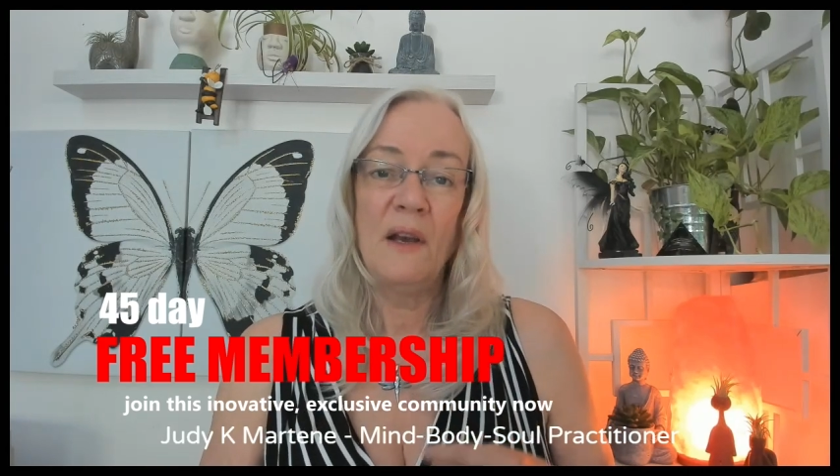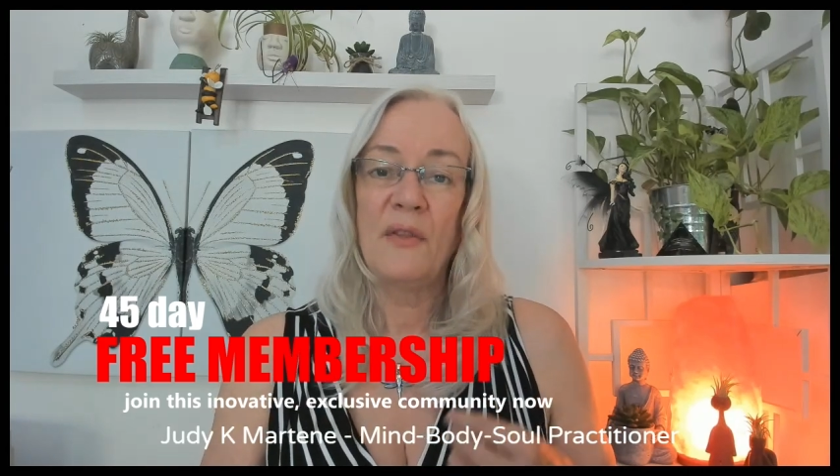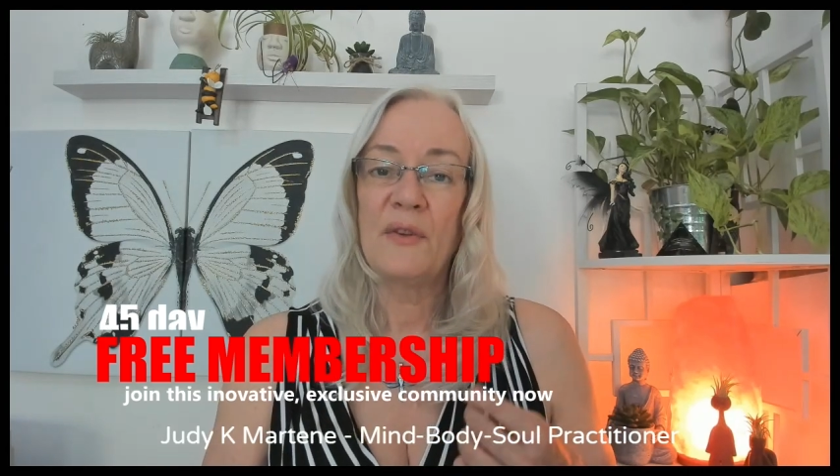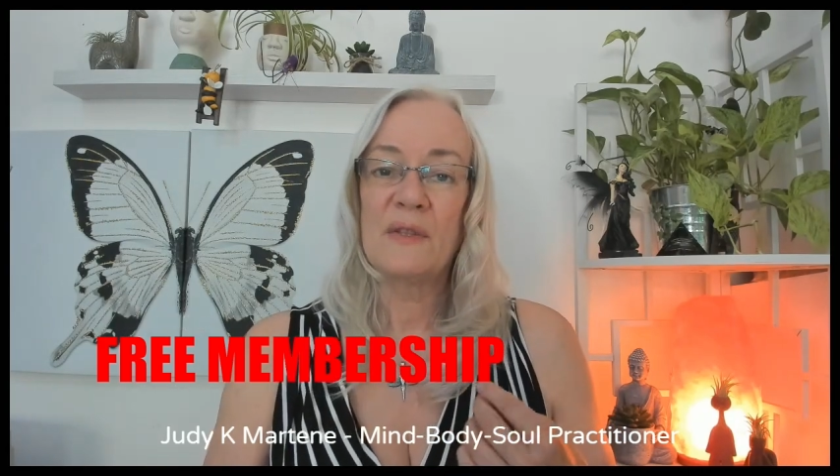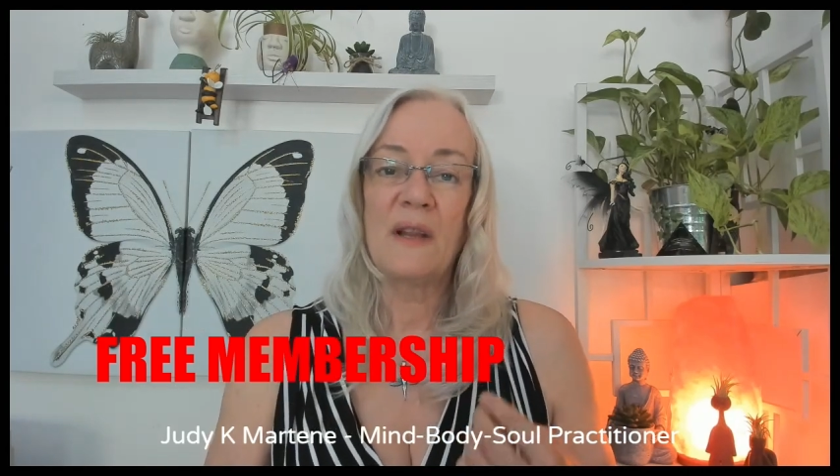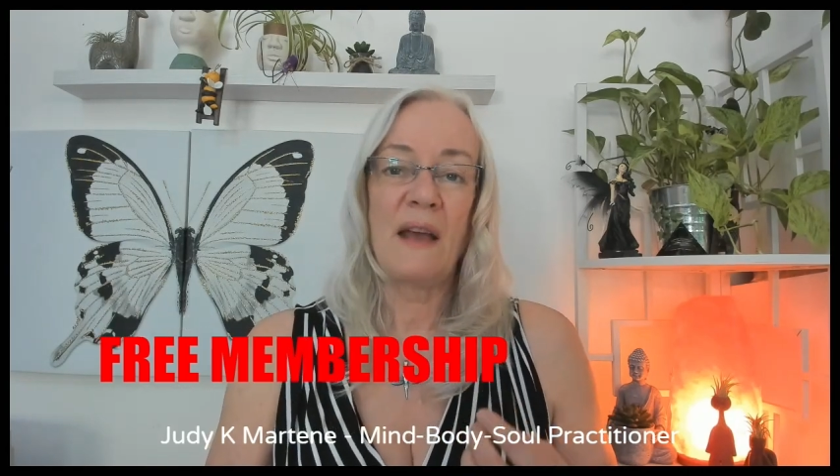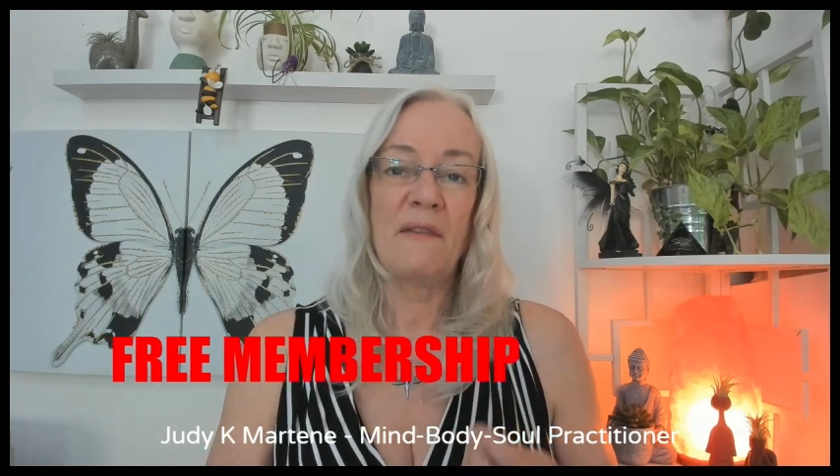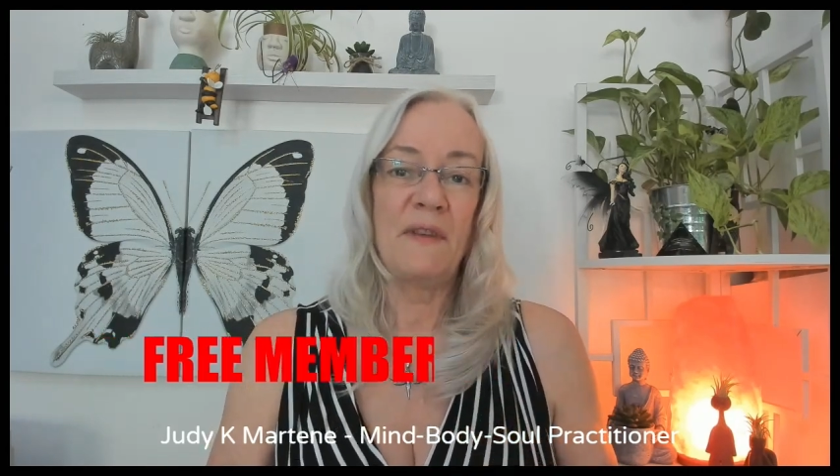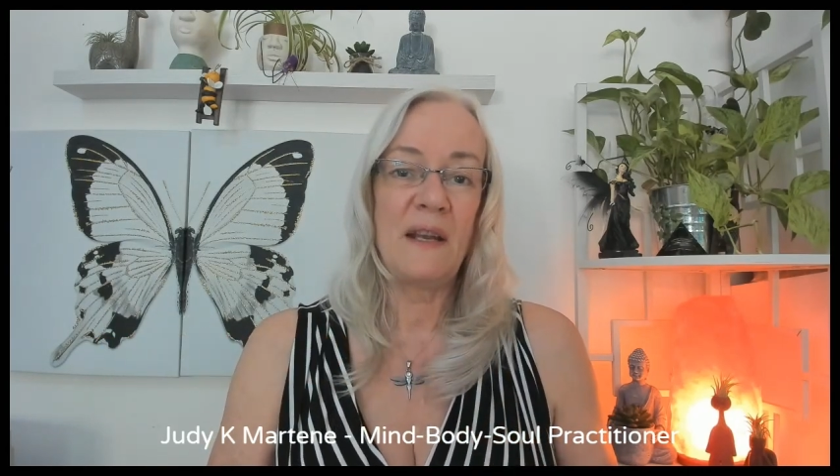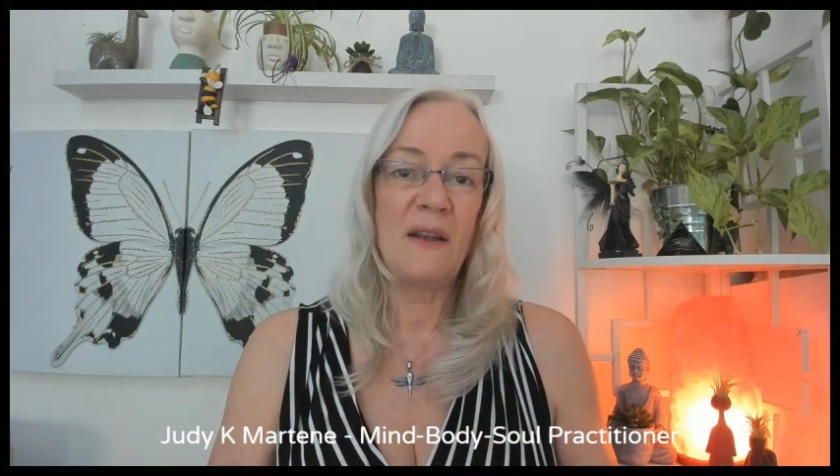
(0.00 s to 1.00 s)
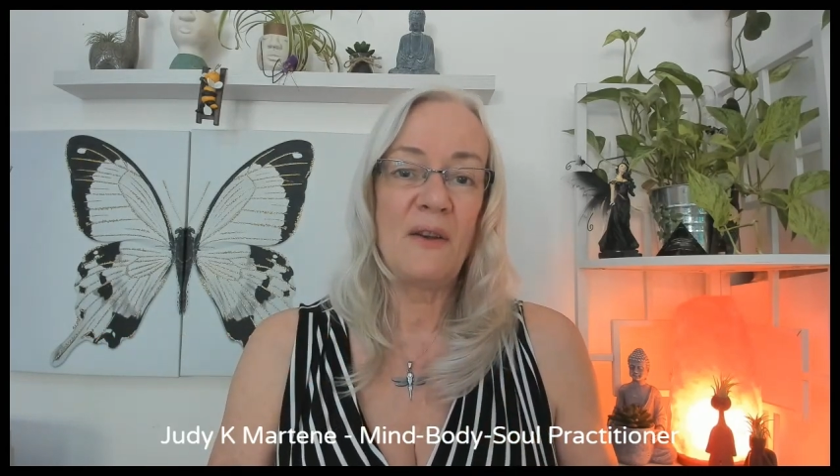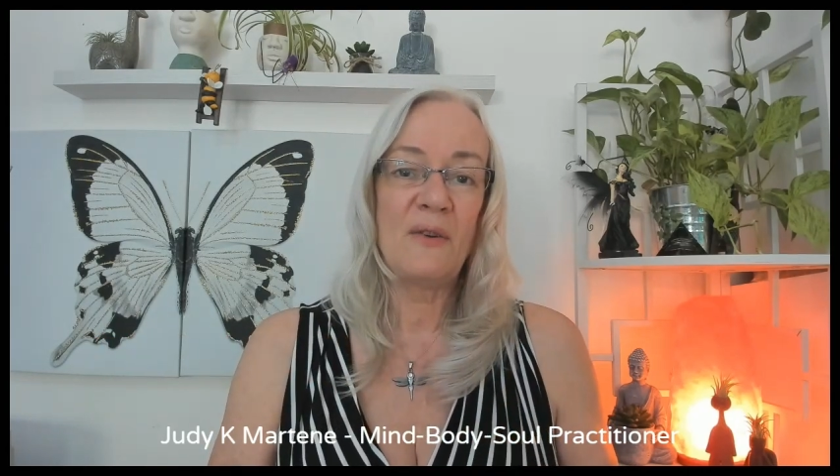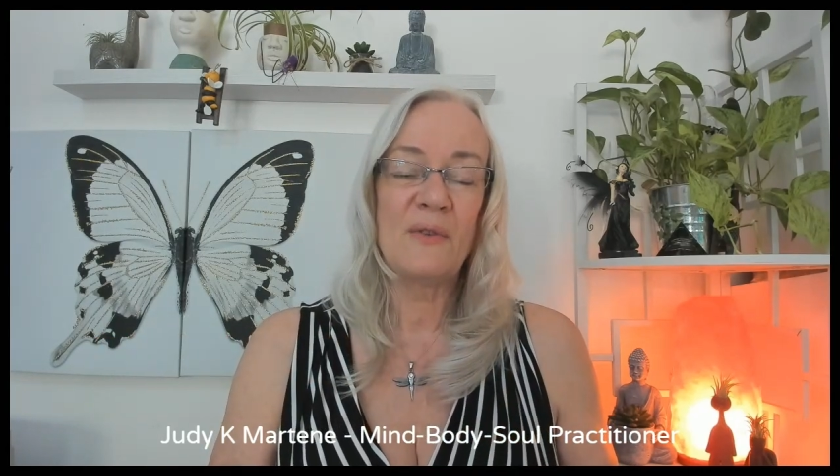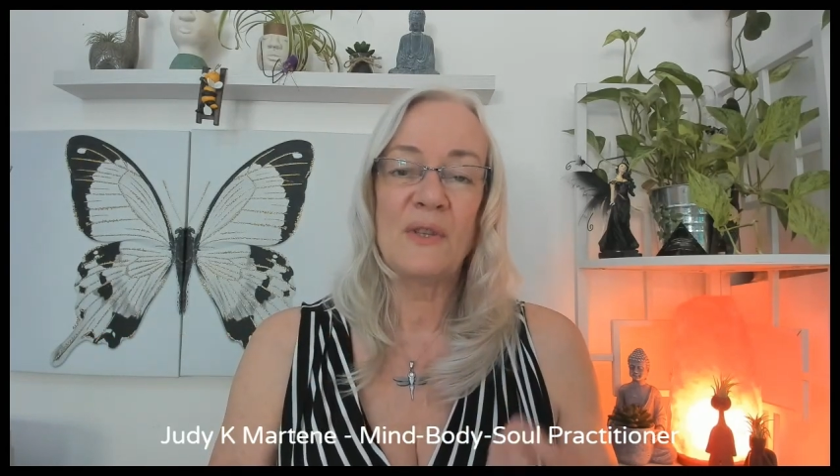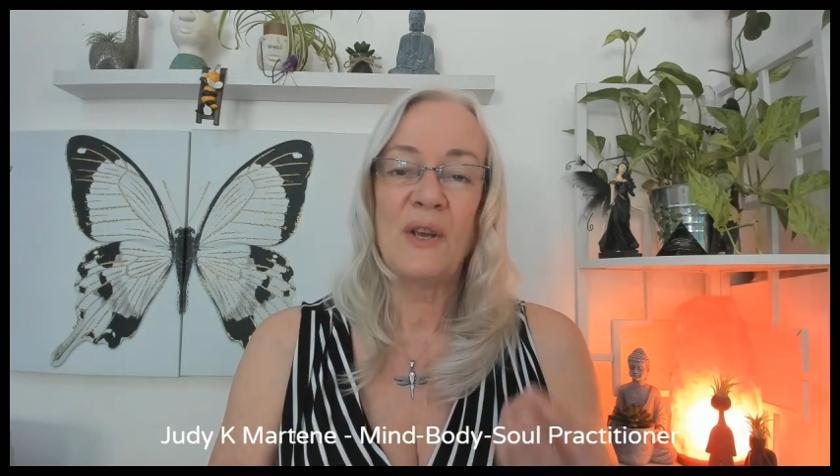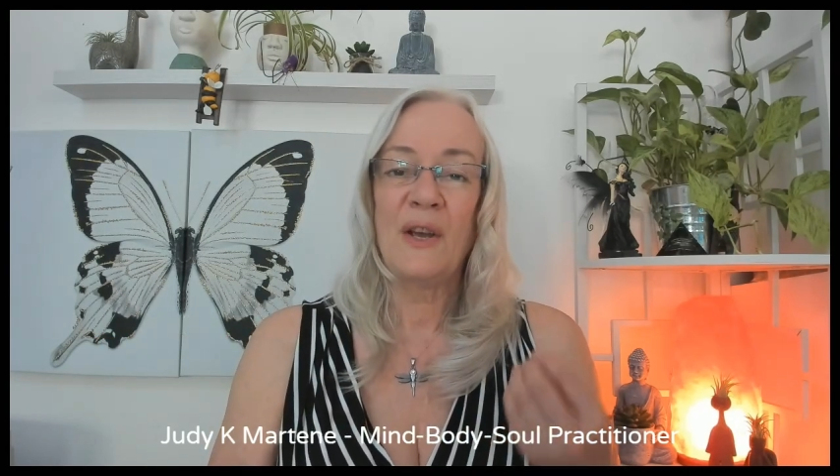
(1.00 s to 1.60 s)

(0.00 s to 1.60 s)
There's live videos,